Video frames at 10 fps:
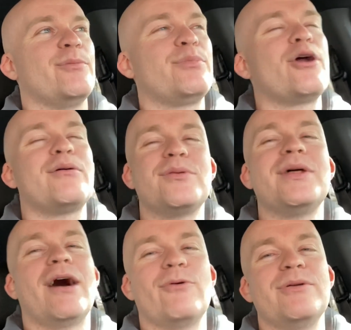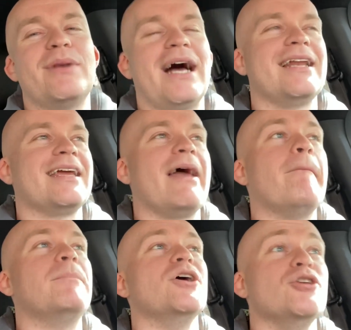Probably I would buy it
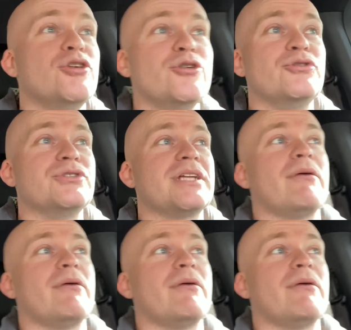again, but used.